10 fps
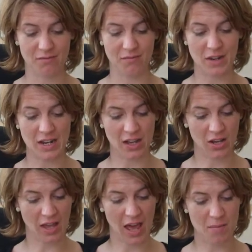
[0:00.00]

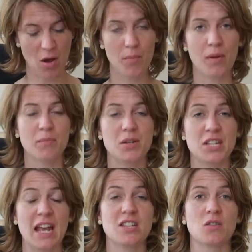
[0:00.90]
vinegar came up, and
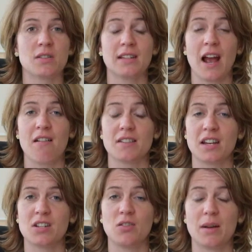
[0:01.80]
potatoes and carrots.
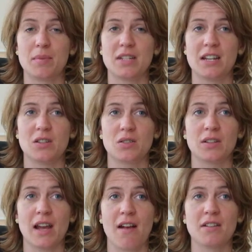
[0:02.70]
I don't like potatoes
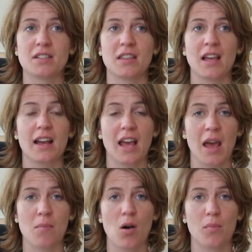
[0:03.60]
and carrots, and that
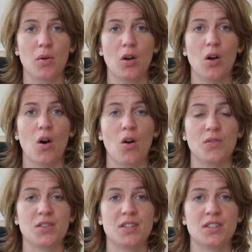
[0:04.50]
came up
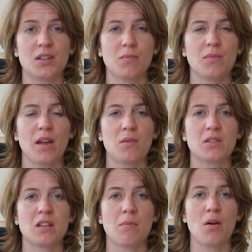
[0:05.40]
on the system. There were
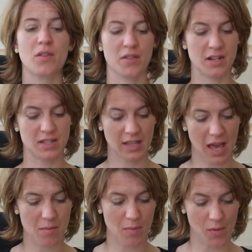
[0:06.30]
some other things that
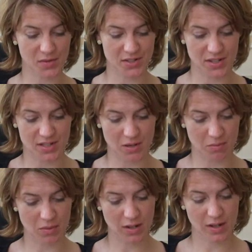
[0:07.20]
came up on the system.
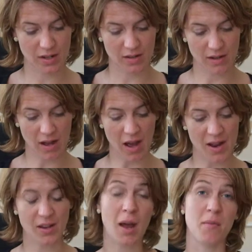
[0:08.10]

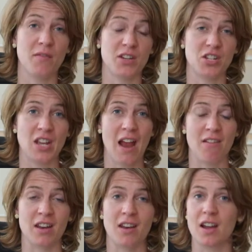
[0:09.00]
I'm a
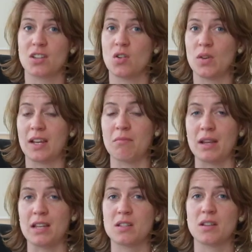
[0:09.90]
vegetarian and I don't eat
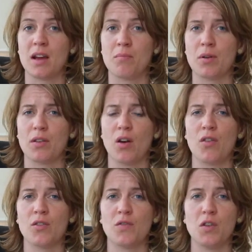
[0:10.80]
meat, but
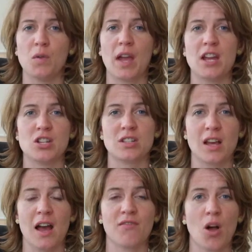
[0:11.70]
on the few occasions
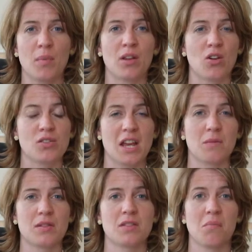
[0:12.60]
that I've come in contact
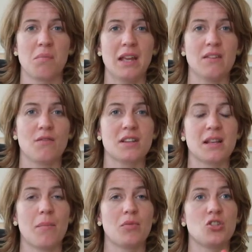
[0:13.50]
with some meat, for
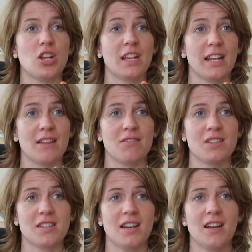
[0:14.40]
example chicken
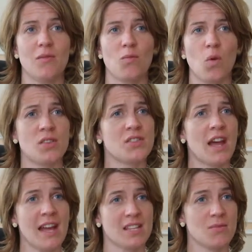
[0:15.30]
livers, once
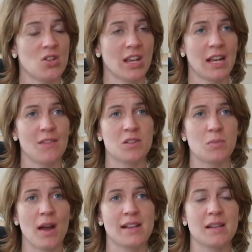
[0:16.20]
I ate some chicken livers
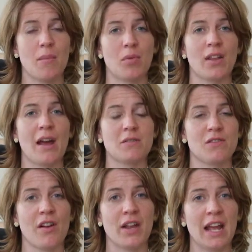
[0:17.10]
by example and I
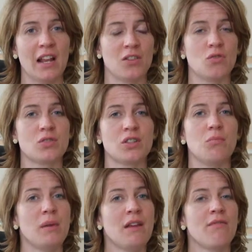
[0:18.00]
was very ill, and also
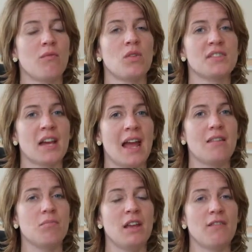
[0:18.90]
beef. Once I
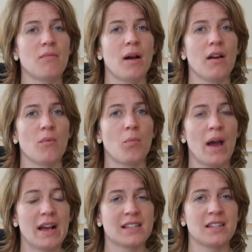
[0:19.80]
ate beef but
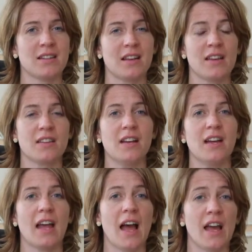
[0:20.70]
by accident and
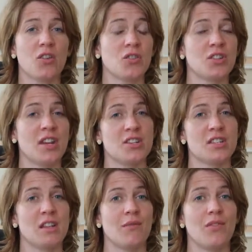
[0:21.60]
I couldn't
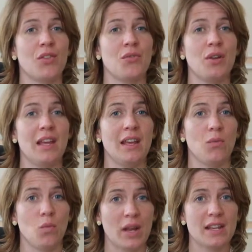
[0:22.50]
digest it, and for 3
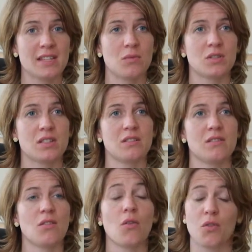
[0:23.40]
weeks it was,
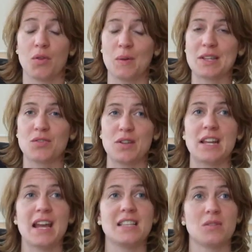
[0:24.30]
no 3 weeks, 3
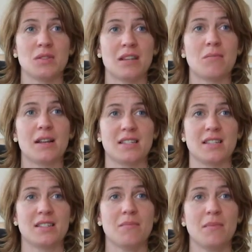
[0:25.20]
days it was in my
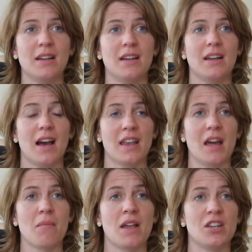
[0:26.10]
system, and
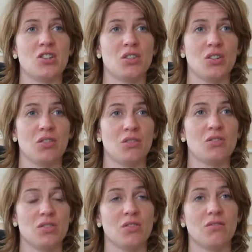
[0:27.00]
I managed
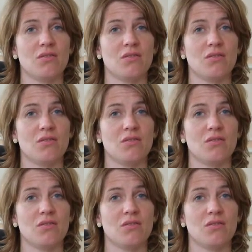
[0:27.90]
to